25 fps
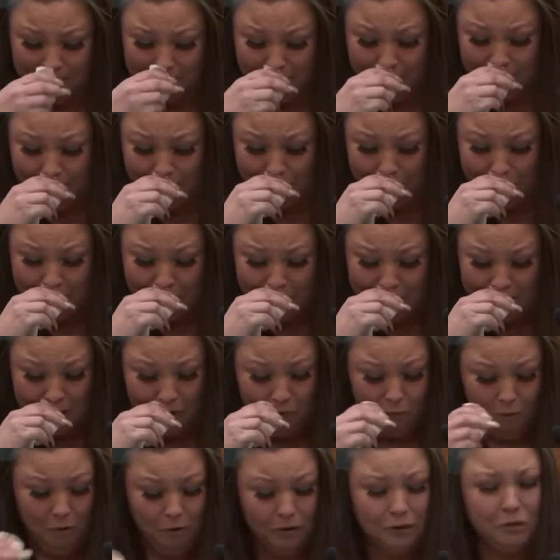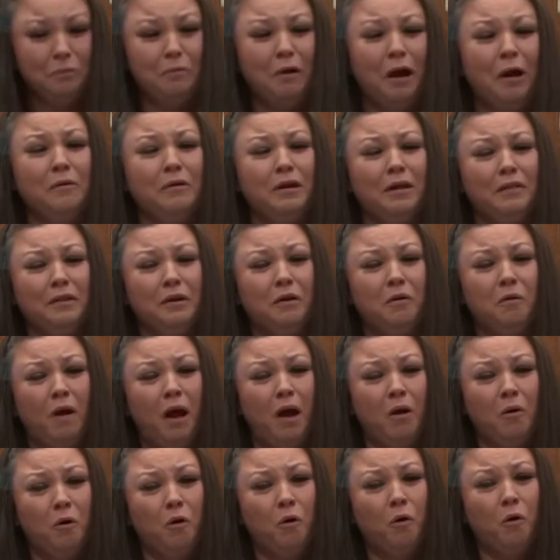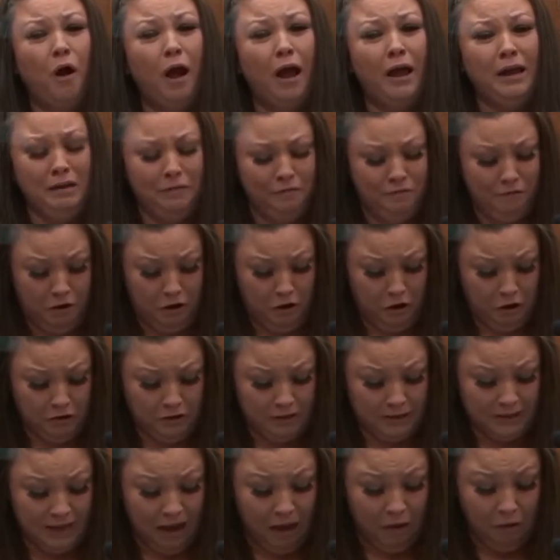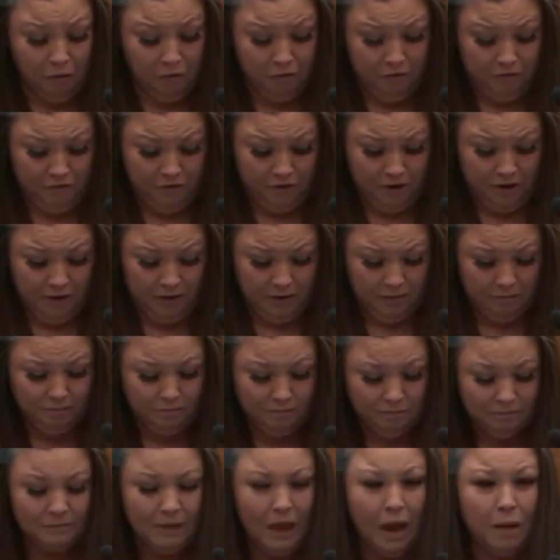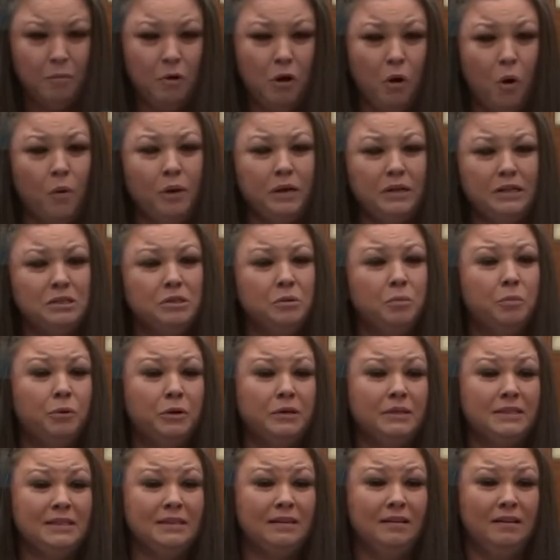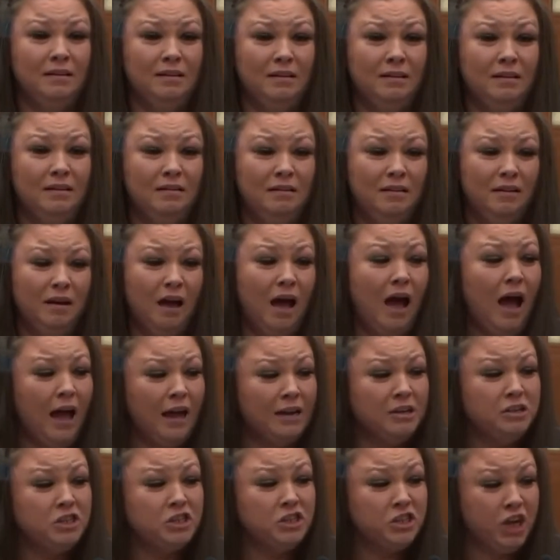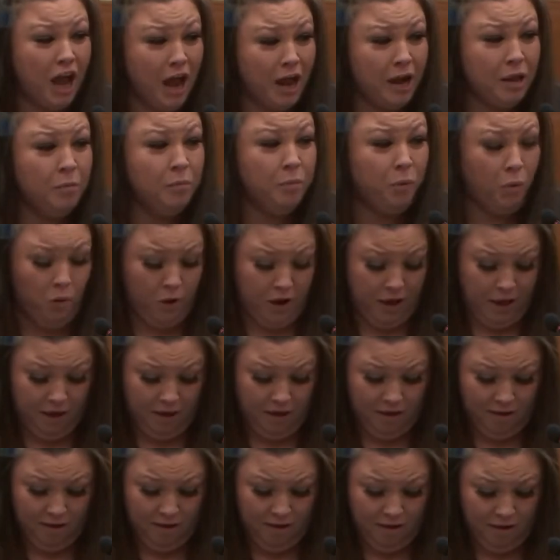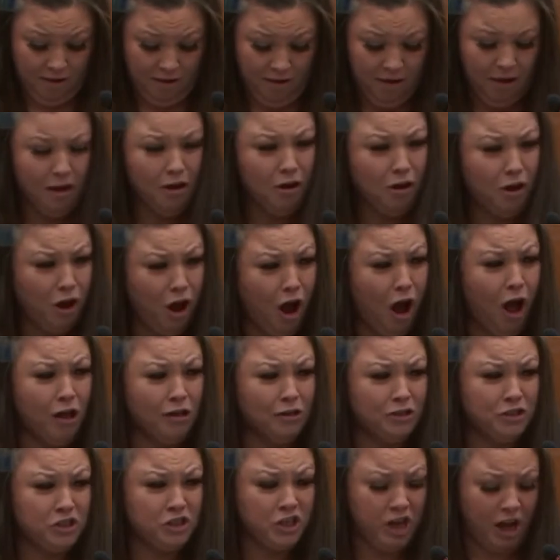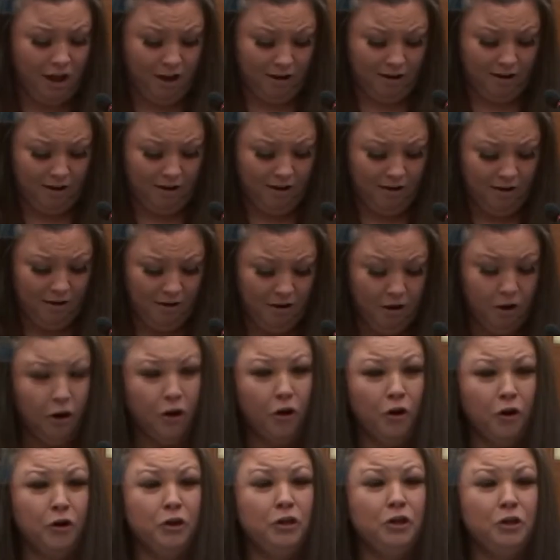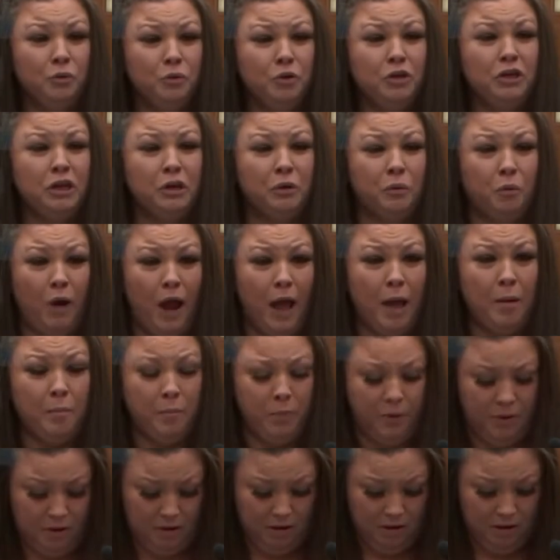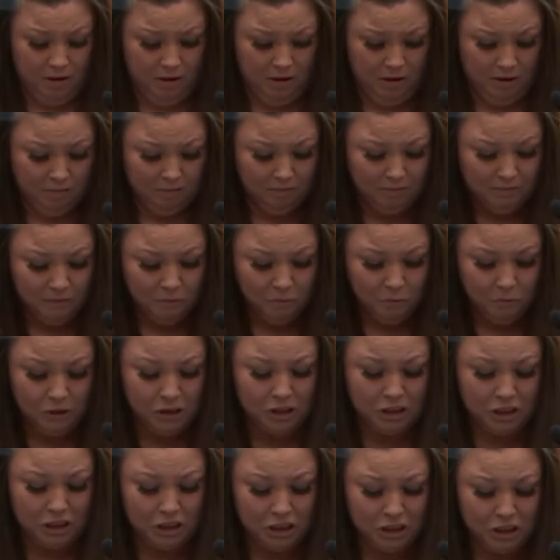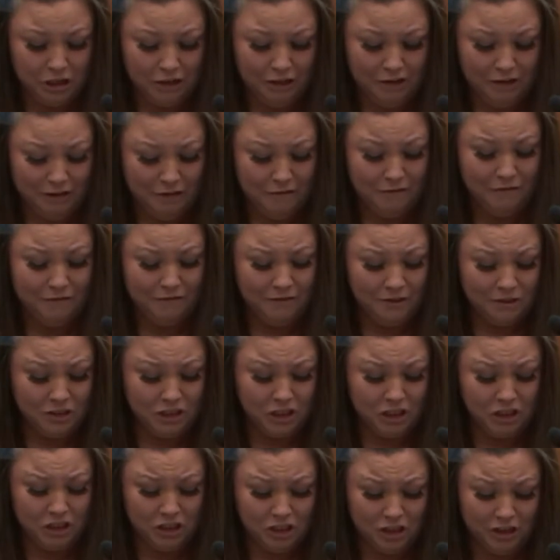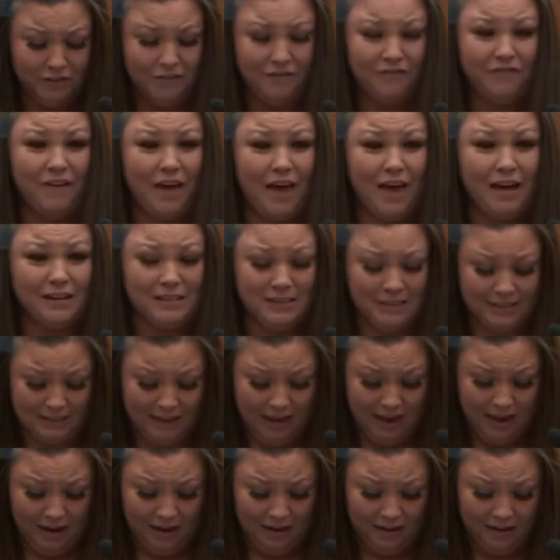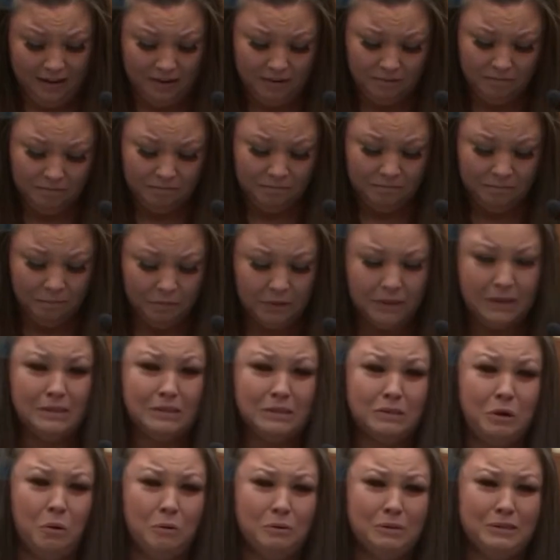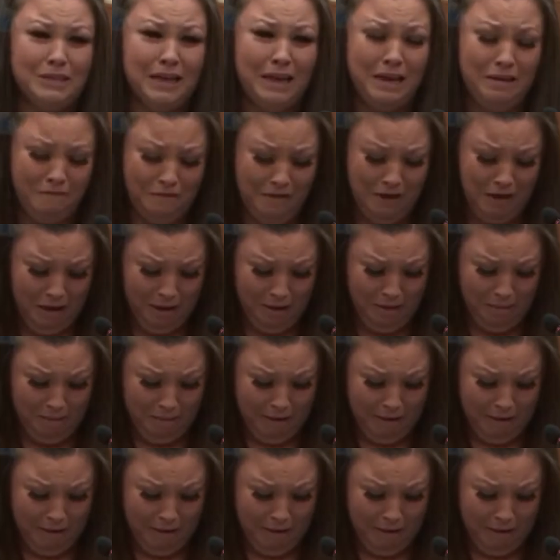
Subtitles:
but when she rolled around on the ground crying for herself. I'm going to prison. I shot a boy. Call Chuck, her union rep. When she should have fact said, please go save him.